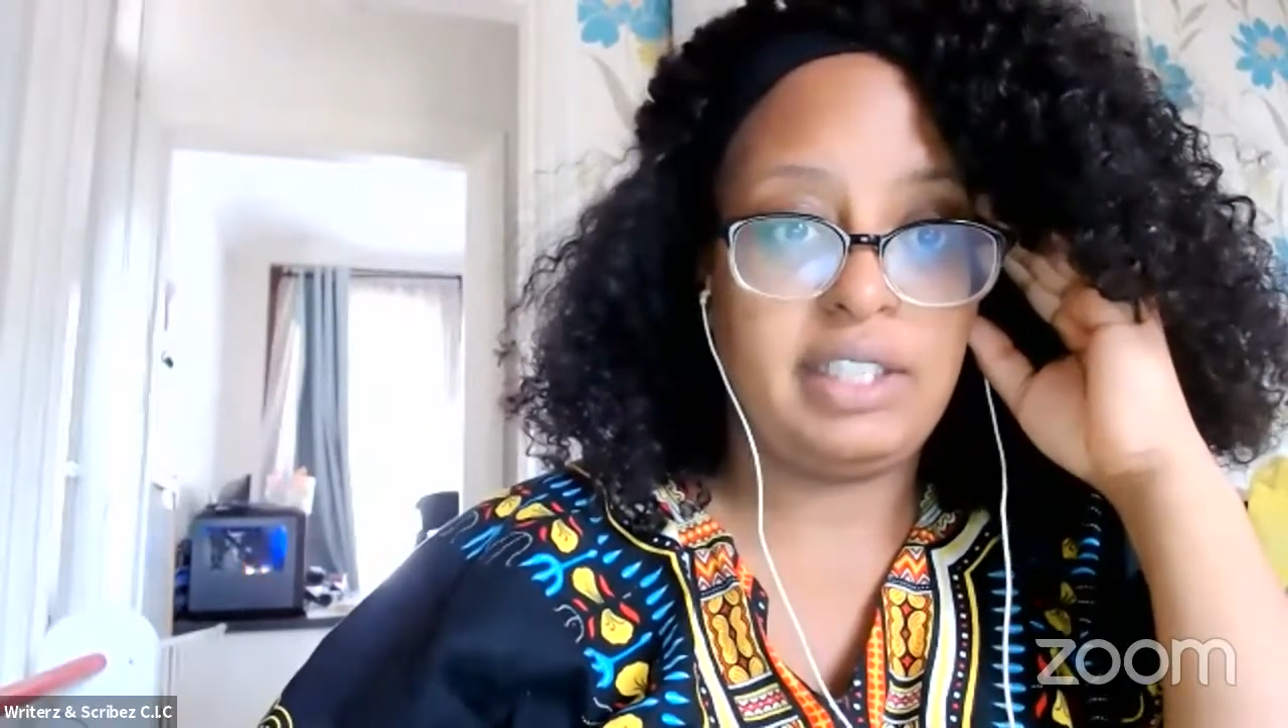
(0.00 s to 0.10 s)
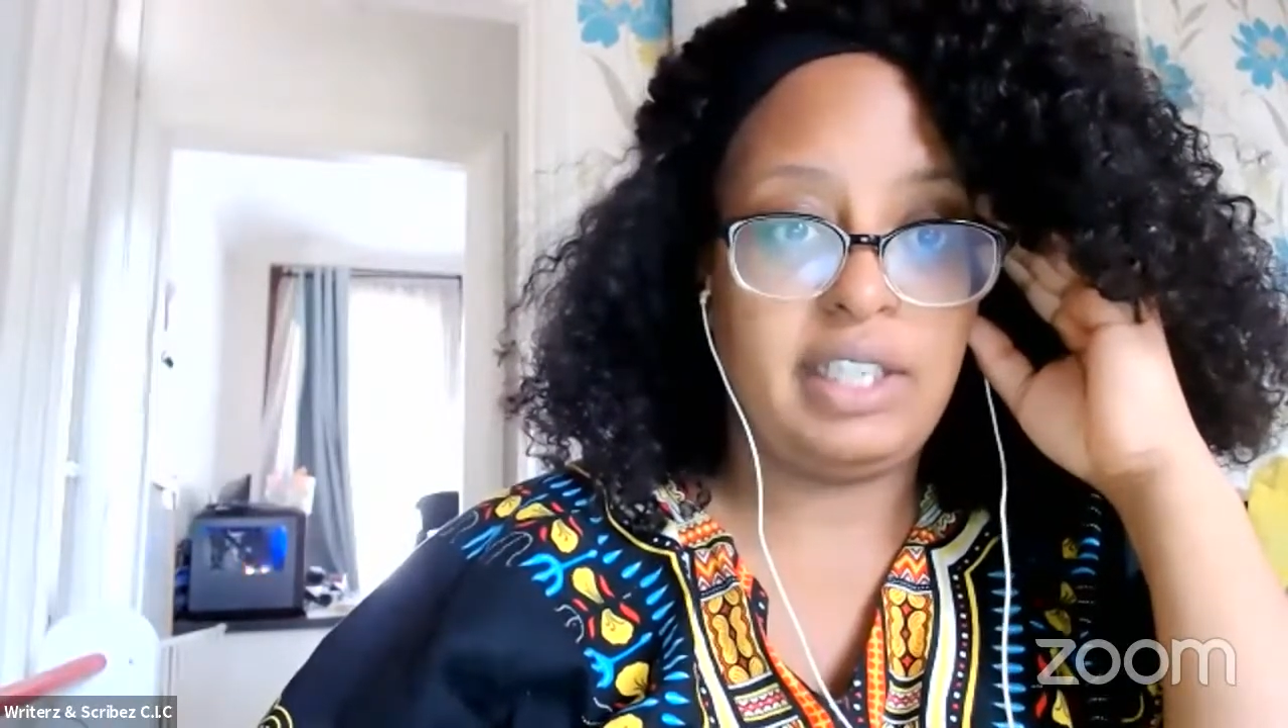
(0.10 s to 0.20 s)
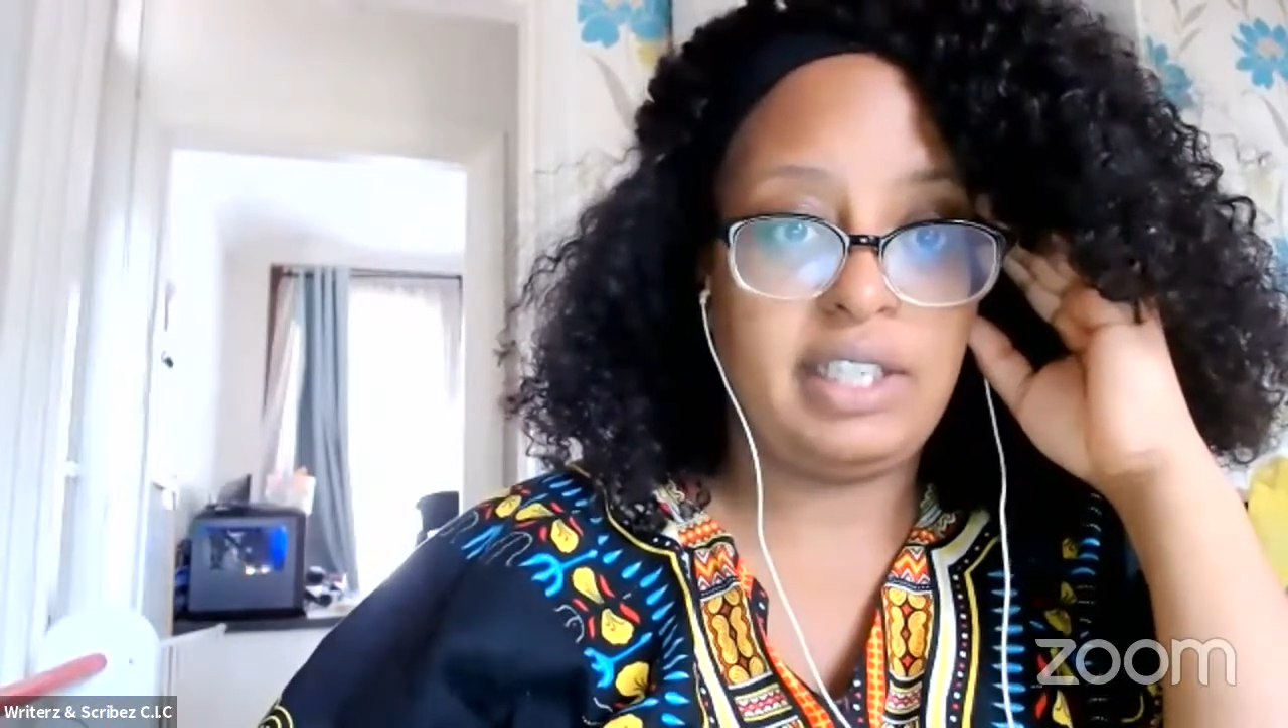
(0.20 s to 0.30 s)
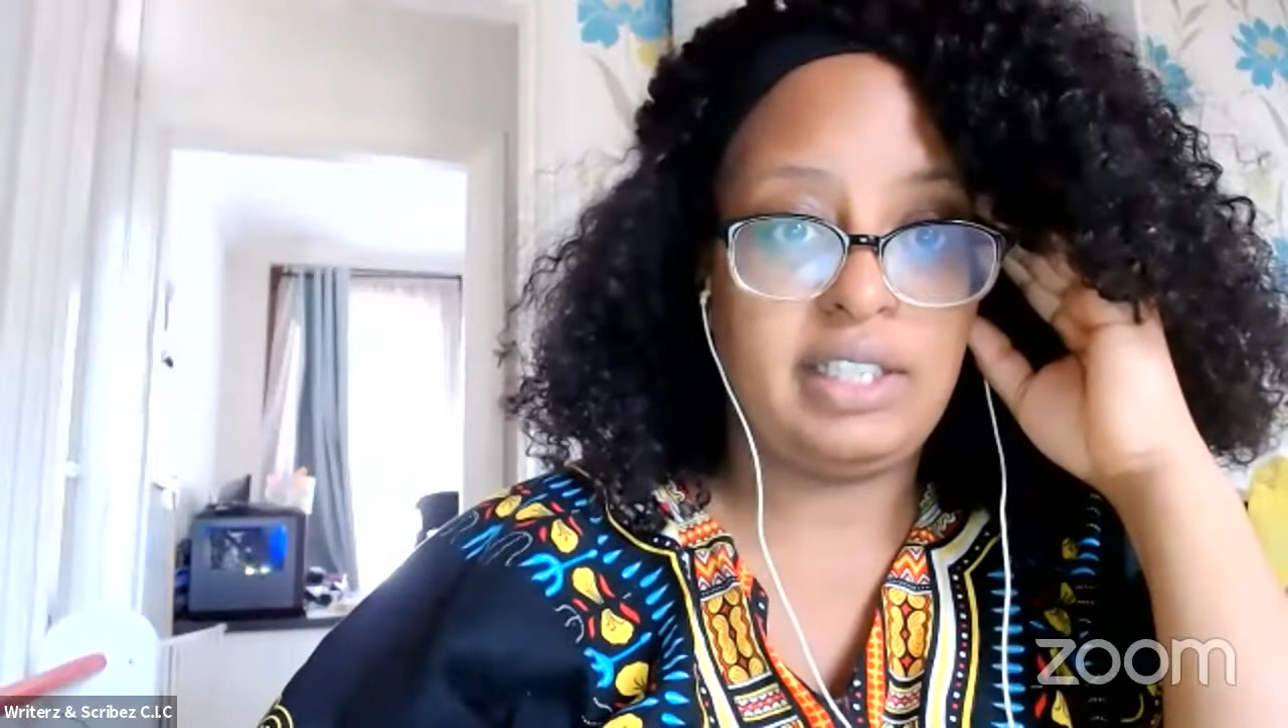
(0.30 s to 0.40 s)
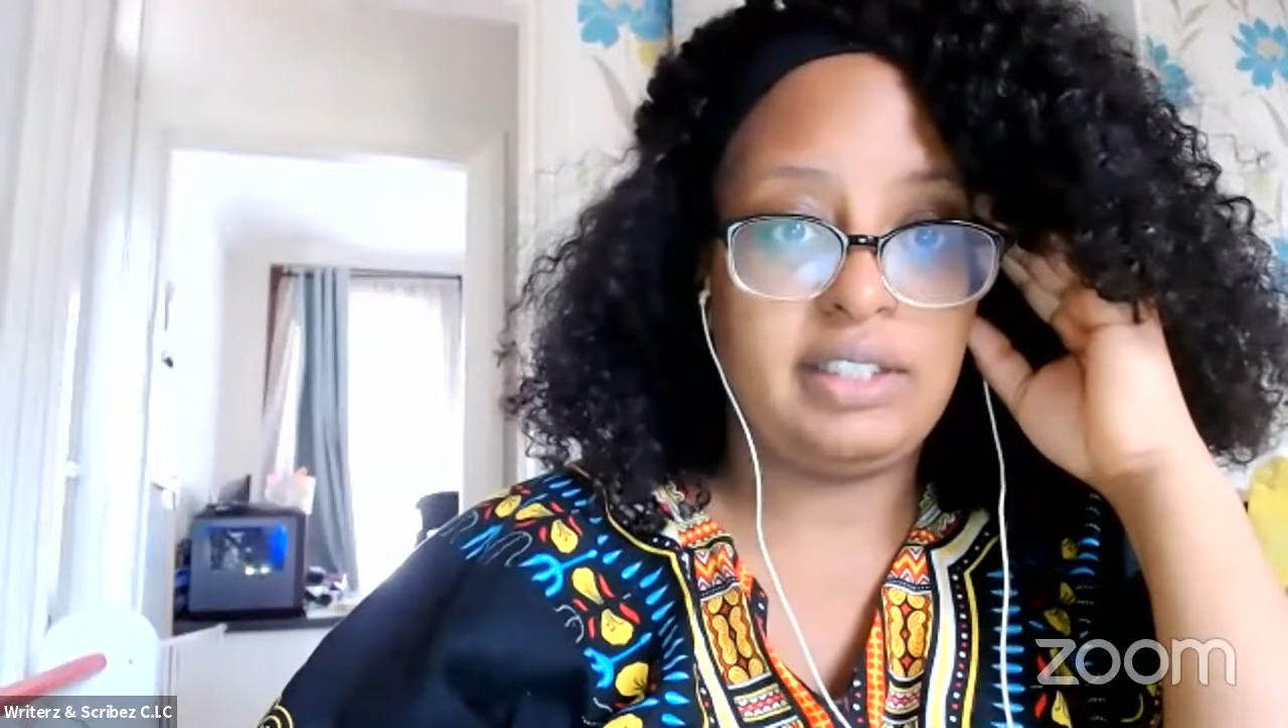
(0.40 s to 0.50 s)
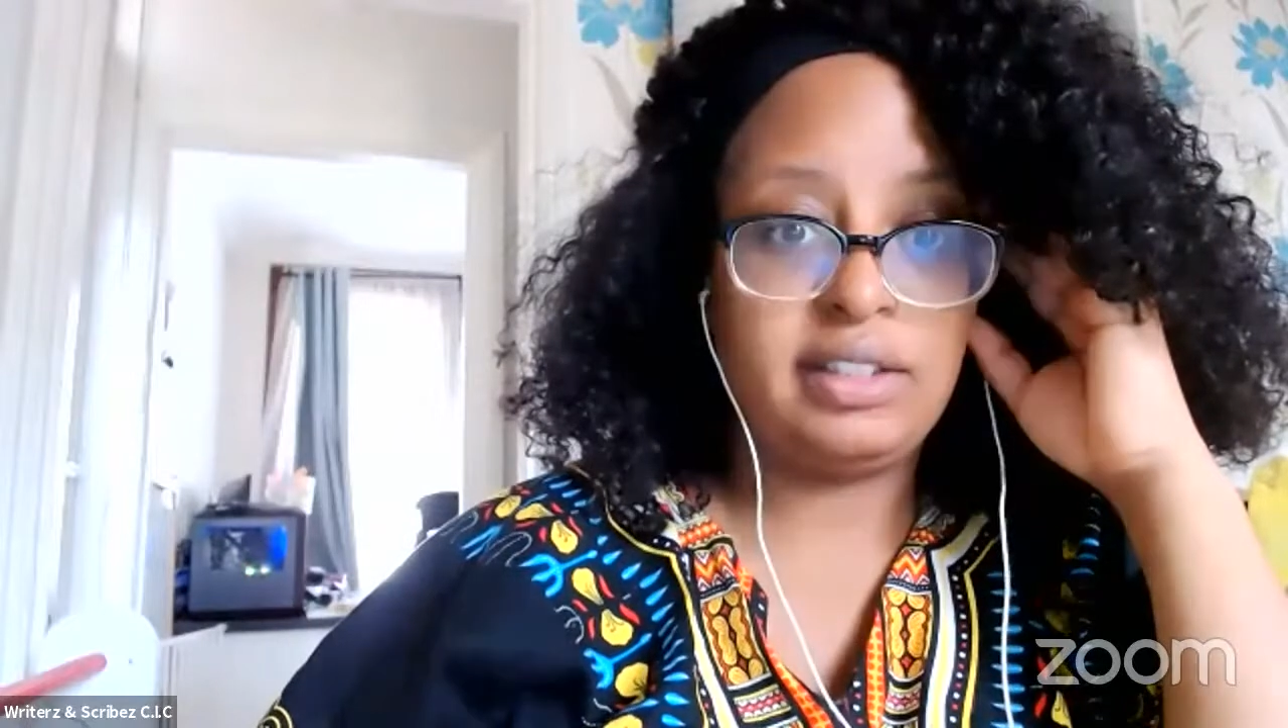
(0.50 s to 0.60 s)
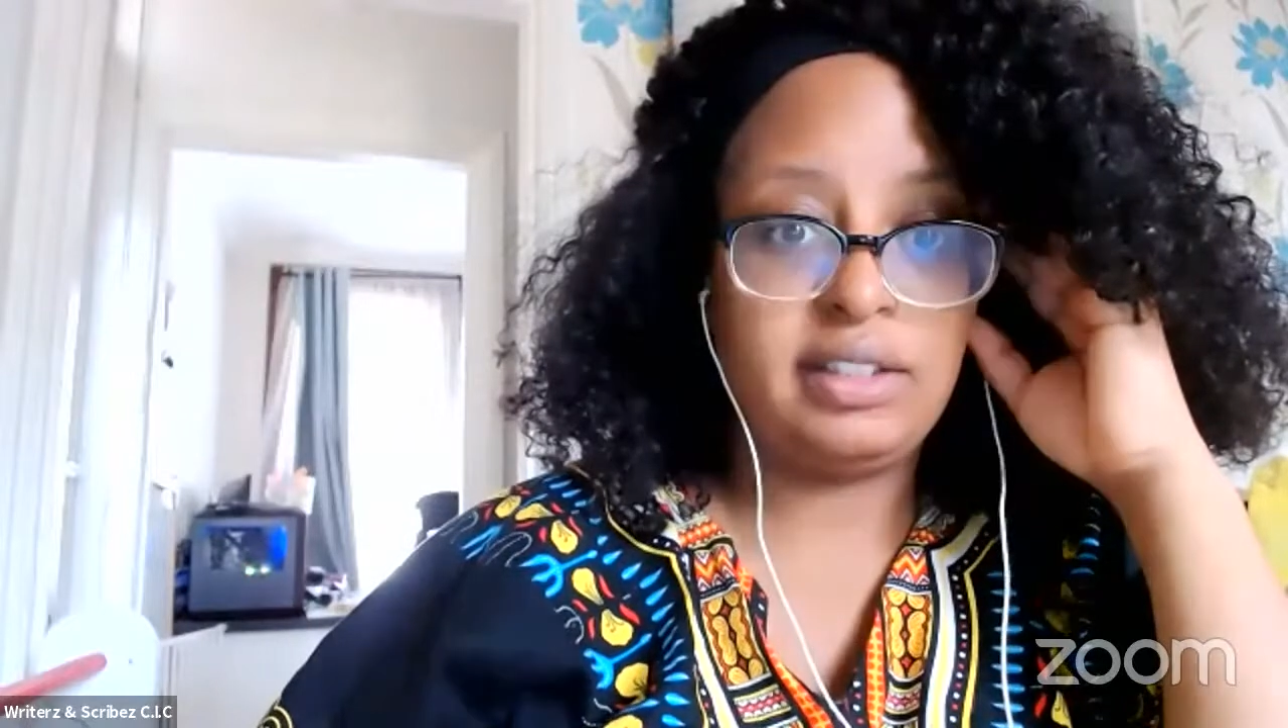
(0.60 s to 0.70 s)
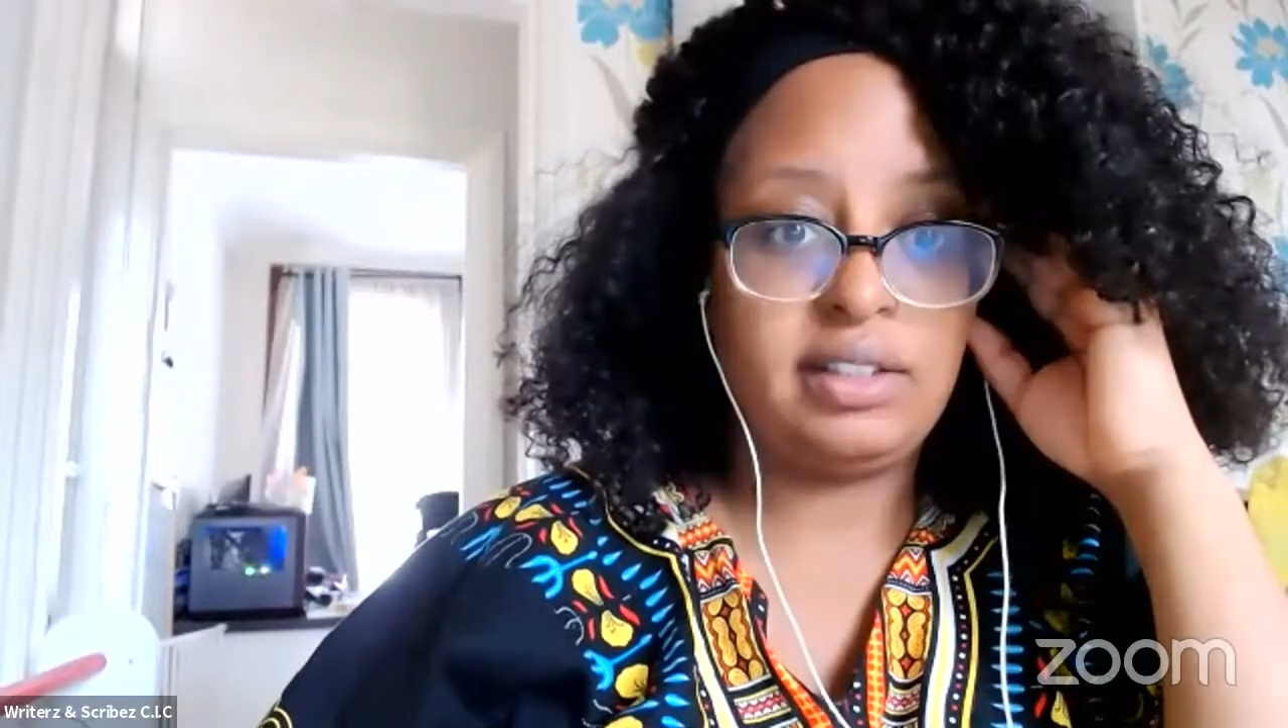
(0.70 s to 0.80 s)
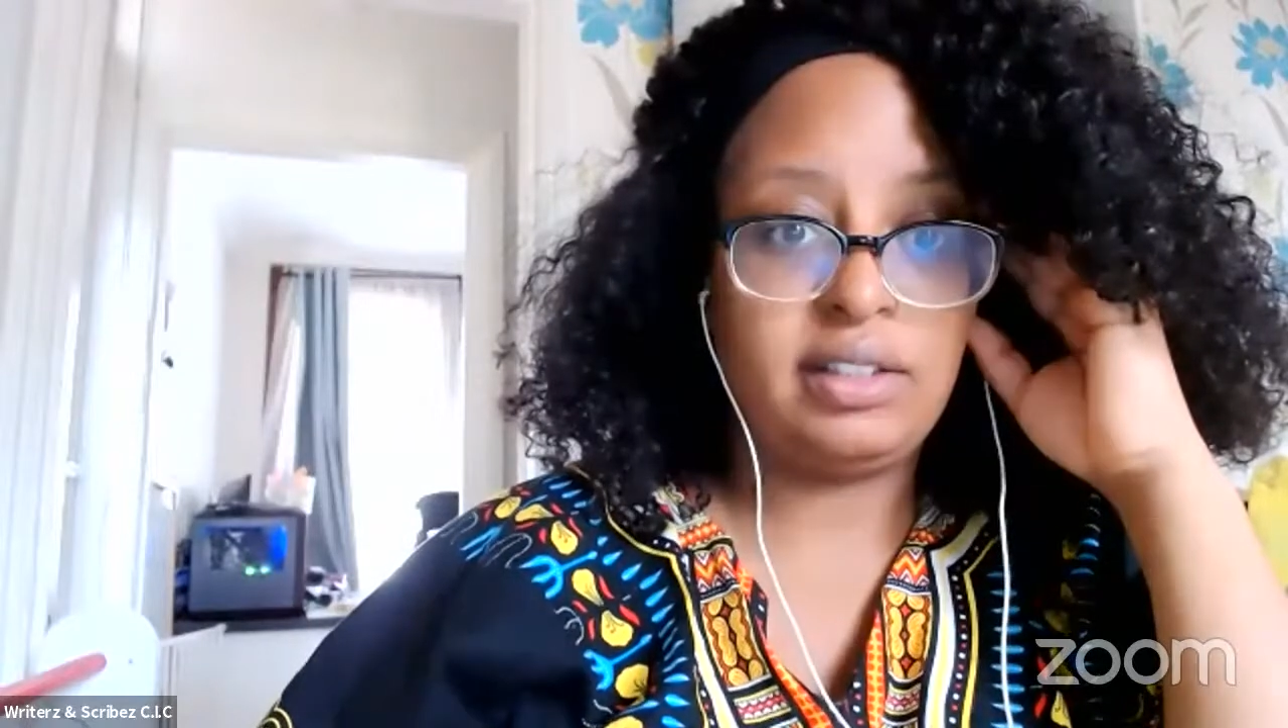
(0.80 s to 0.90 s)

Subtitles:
is,